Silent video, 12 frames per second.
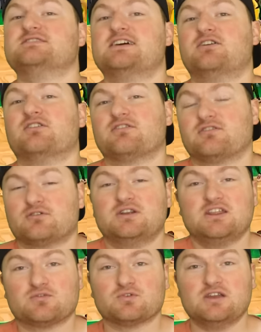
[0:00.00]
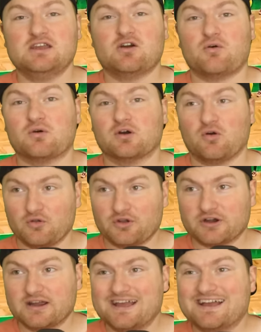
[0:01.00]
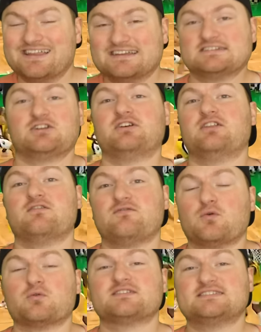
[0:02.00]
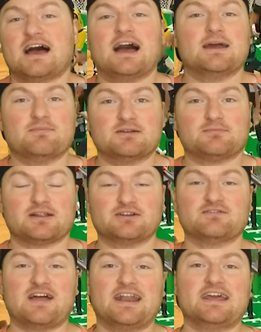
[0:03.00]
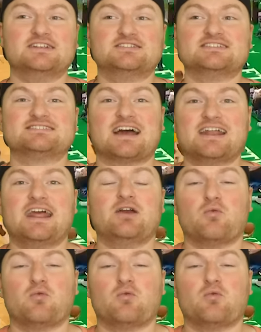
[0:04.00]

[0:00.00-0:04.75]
that are 33 or older, this is only the fourth time that a player of that age has signed a